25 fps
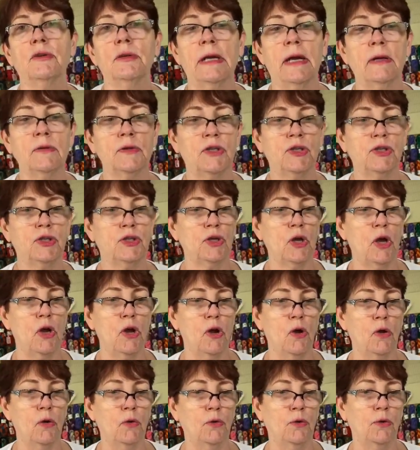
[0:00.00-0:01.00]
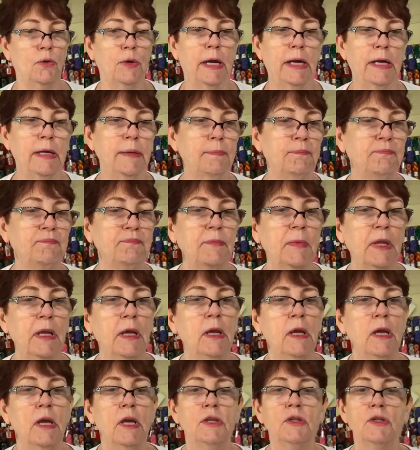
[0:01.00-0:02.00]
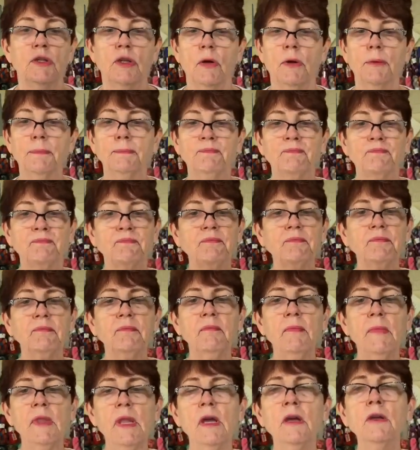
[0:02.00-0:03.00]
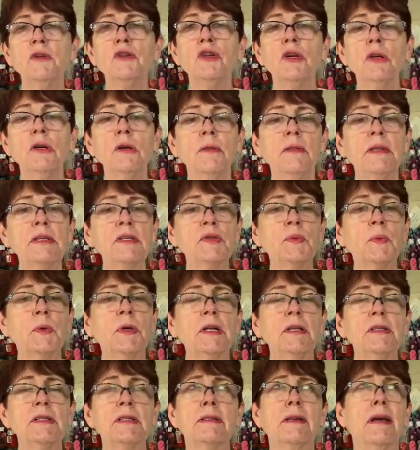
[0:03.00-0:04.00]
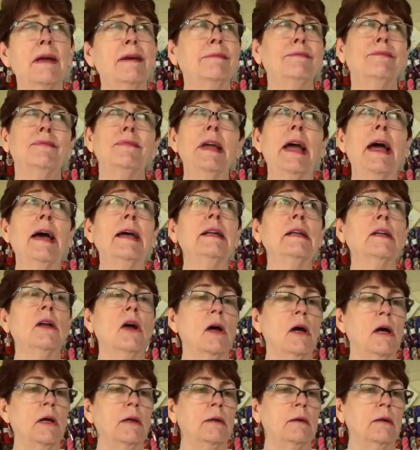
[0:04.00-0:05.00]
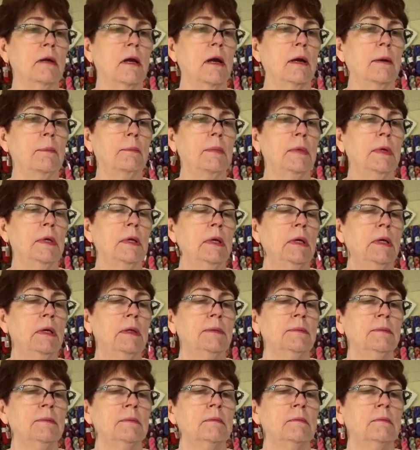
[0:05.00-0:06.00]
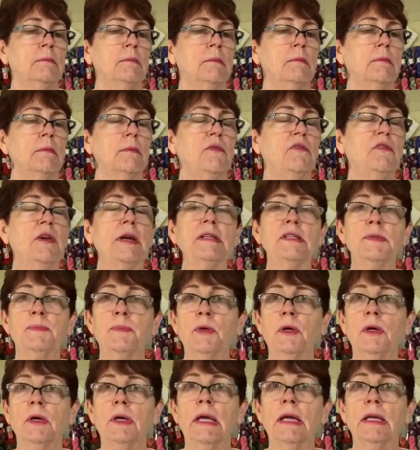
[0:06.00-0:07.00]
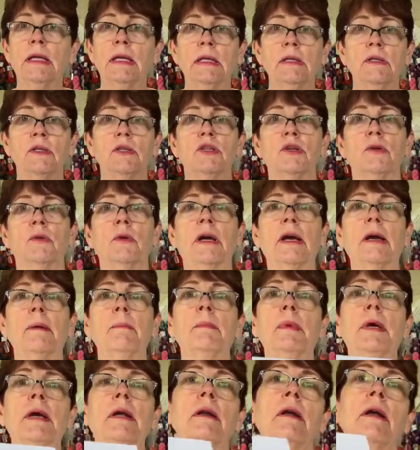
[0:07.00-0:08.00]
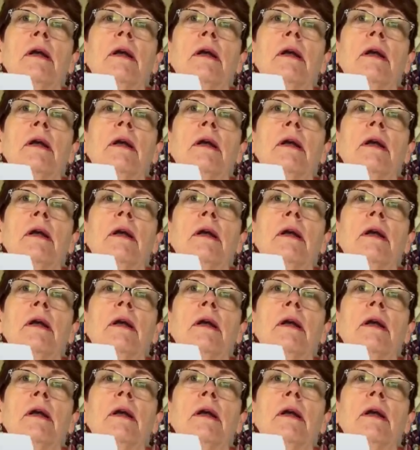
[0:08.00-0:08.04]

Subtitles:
out so great. So I'll show you. This one I had it on Facebook and Instagram, but